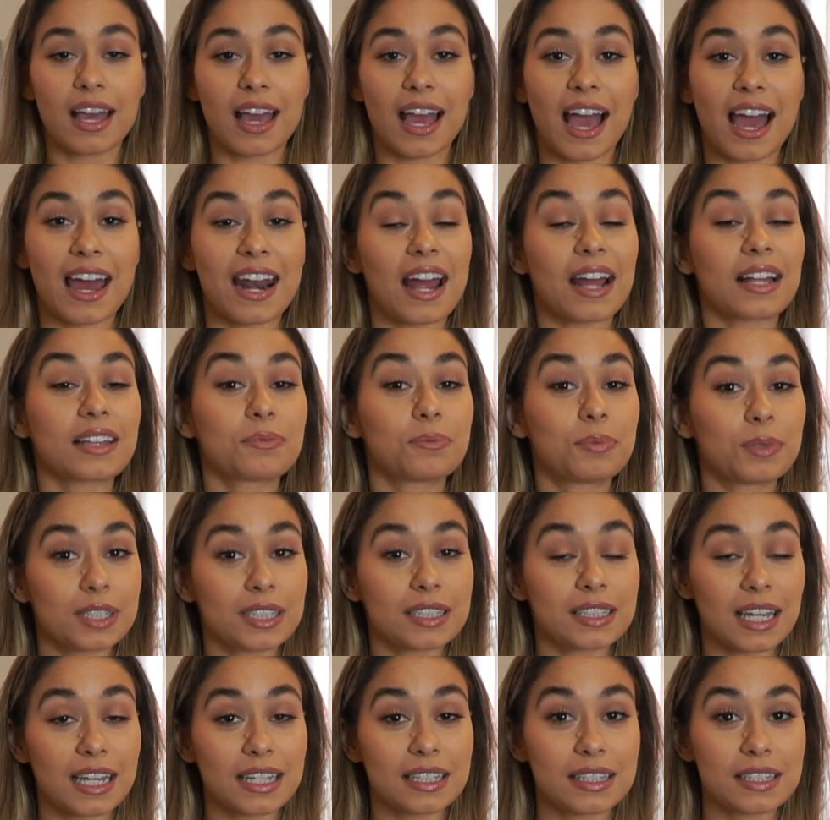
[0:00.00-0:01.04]
And I really
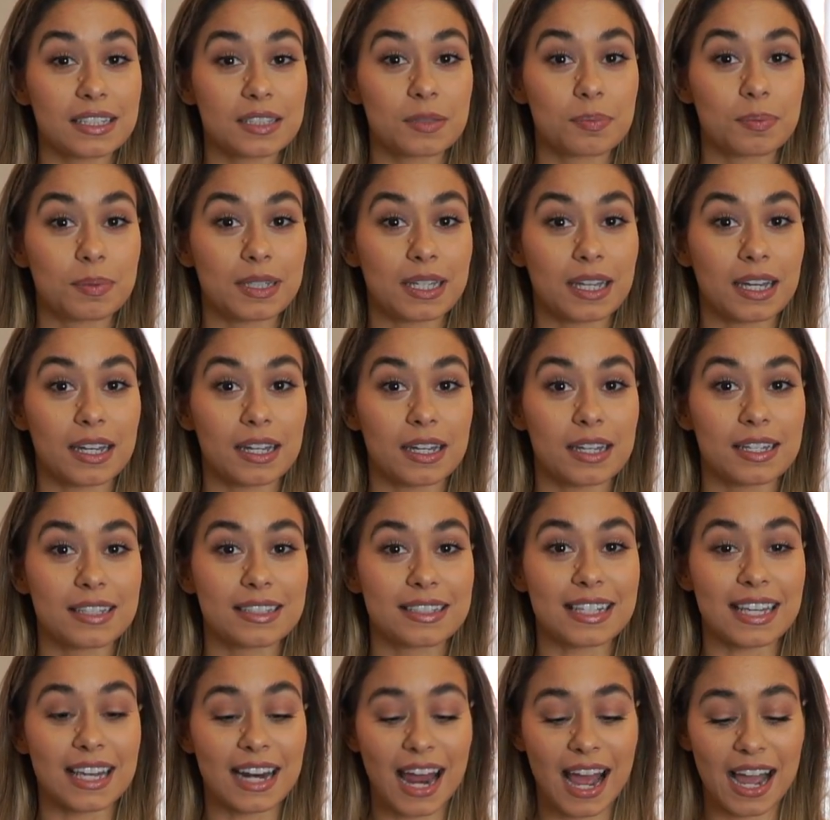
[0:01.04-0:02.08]
like this
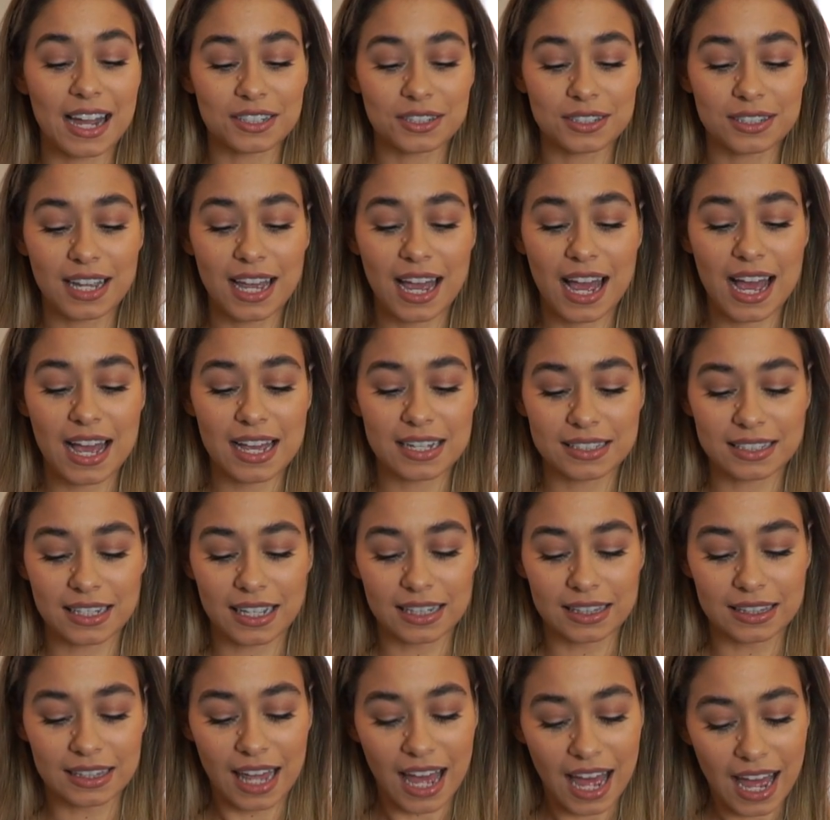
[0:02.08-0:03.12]
because it actually has a
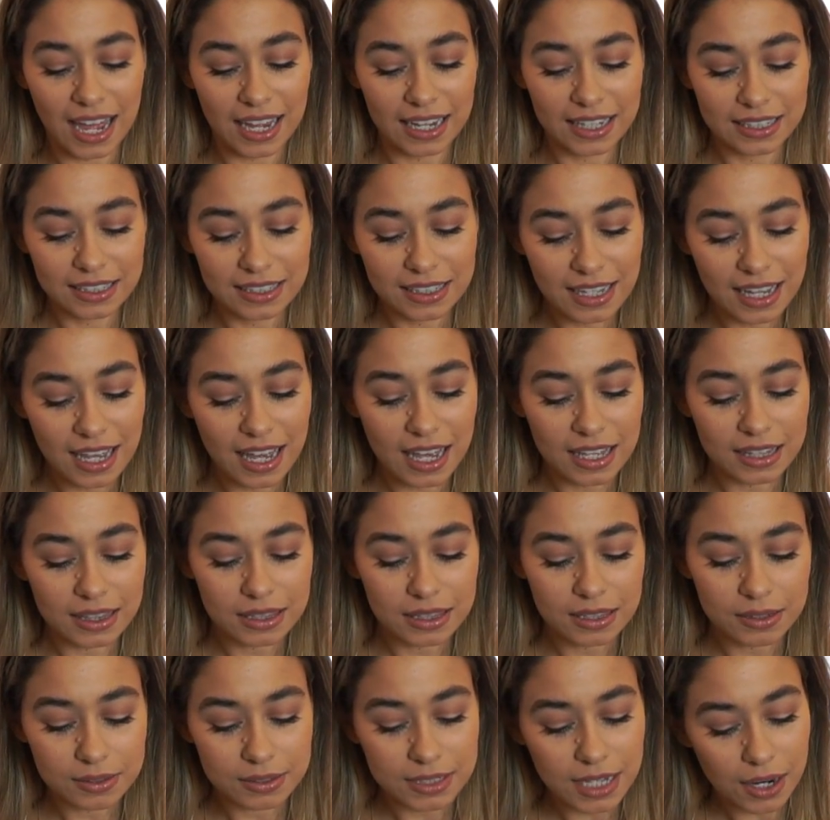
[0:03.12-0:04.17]
line
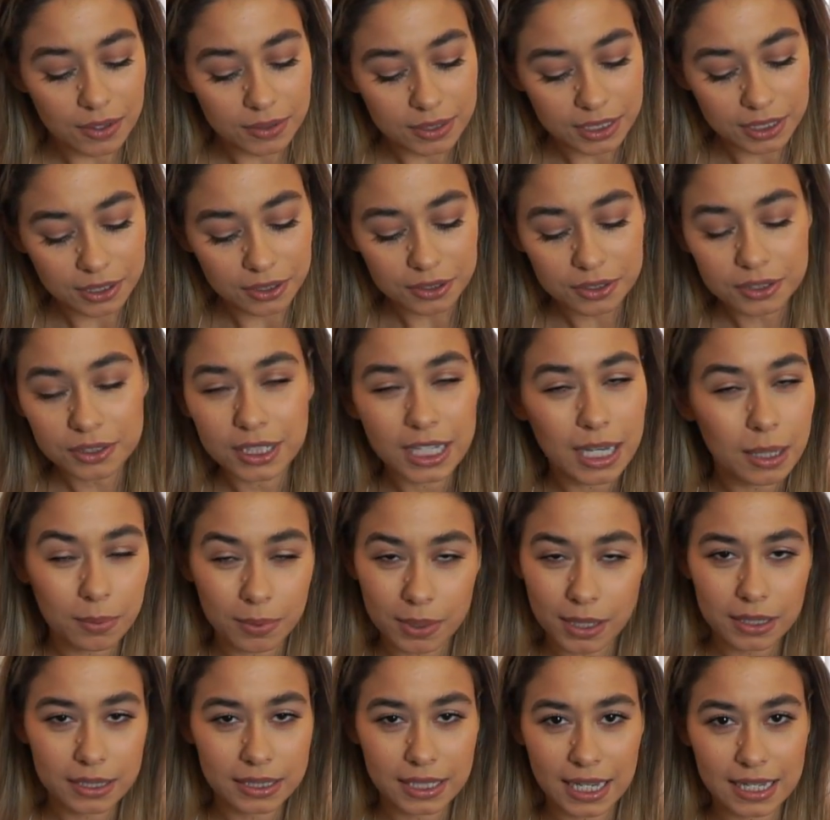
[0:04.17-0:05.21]
down here. You
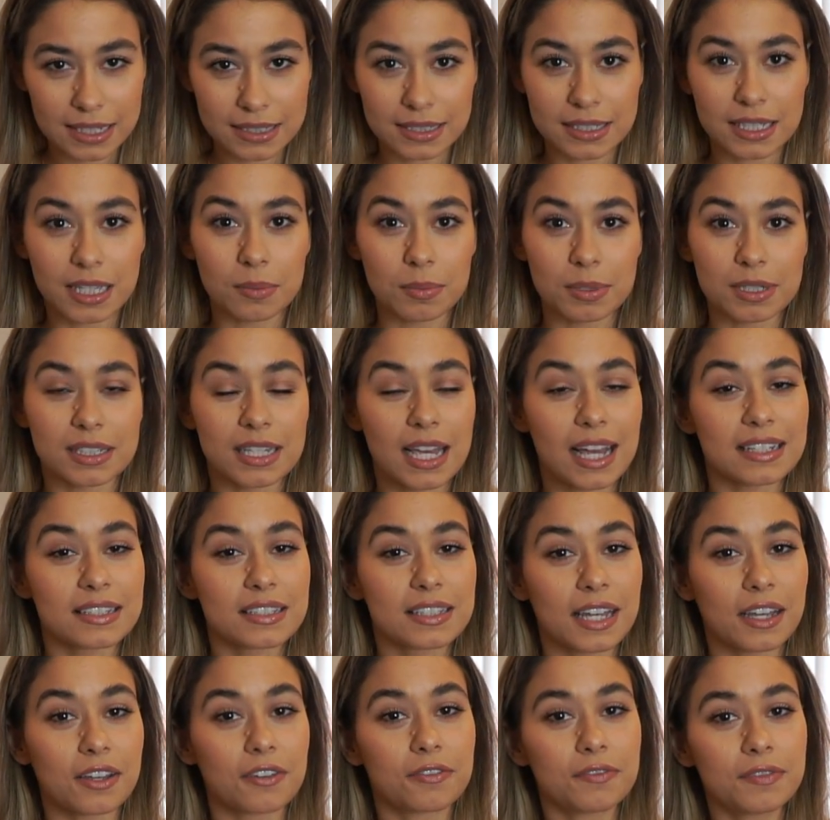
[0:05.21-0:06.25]
probably can't see it, but it has
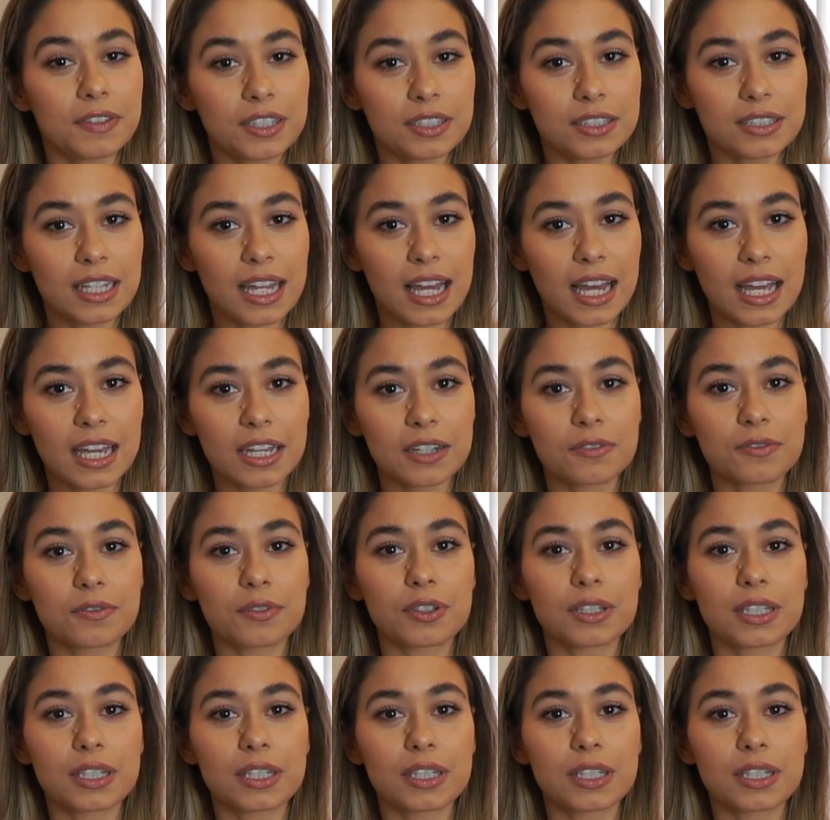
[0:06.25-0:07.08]
like a fill line for